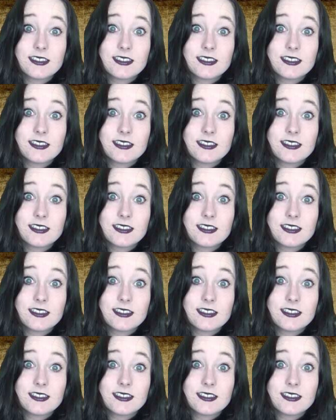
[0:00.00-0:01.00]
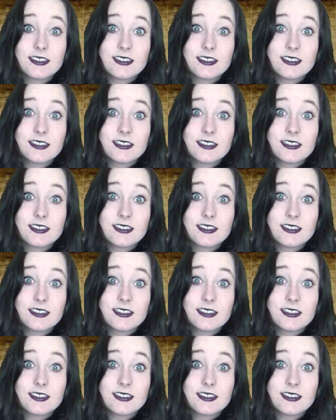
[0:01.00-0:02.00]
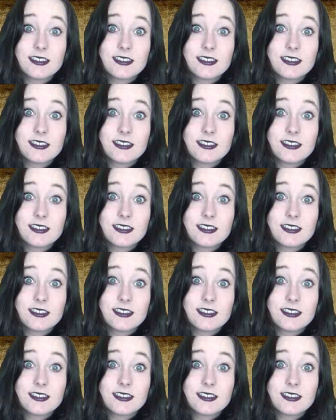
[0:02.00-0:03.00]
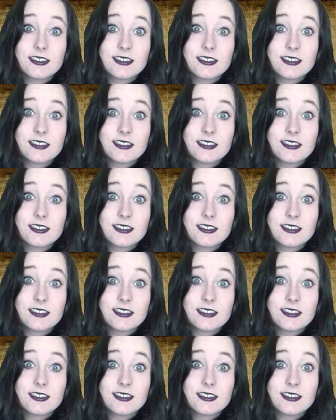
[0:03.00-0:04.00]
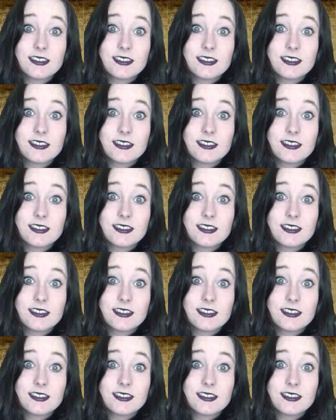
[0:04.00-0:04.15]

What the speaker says: [no speech]